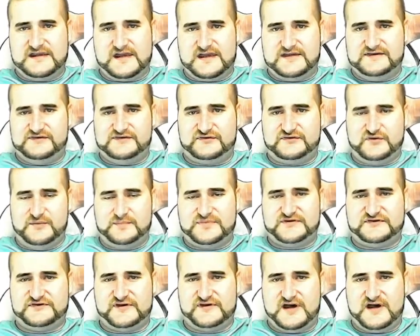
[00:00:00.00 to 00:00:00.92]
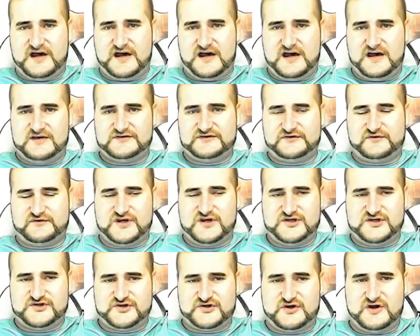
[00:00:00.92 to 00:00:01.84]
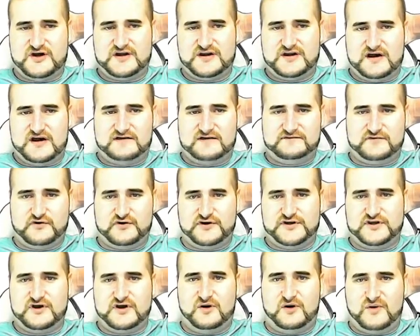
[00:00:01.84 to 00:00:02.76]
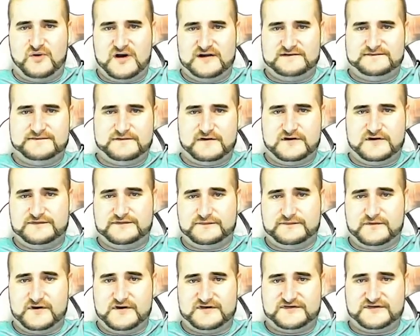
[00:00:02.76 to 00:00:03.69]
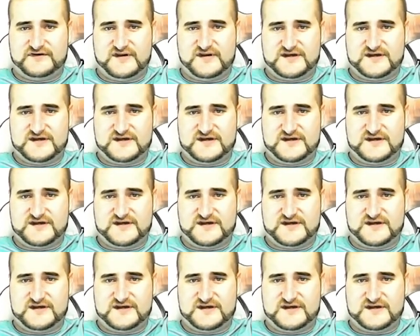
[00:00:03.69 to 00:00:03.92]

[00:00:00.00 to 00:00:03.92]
a superstar screenshot. I've already got one for his first set of